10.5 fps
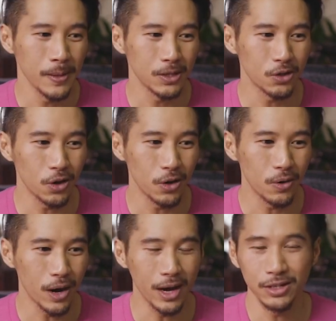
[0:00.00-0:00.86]

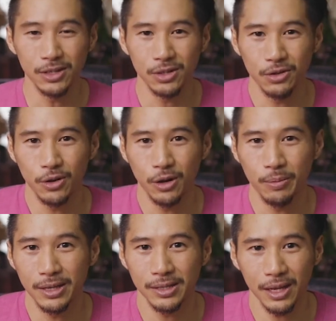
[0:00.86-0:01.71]
So I just threw on
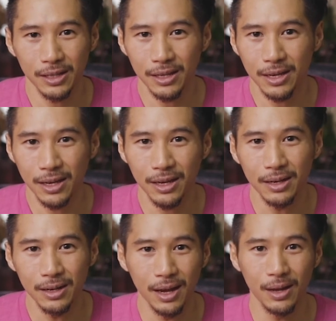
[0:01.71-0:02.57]
my cycling
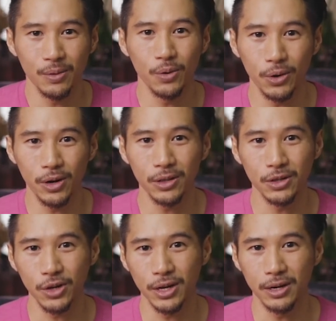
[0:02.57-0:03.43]
kit and rode on the
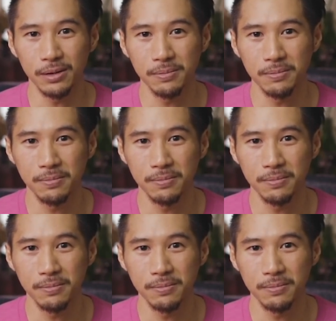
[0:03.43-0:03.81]
trainer.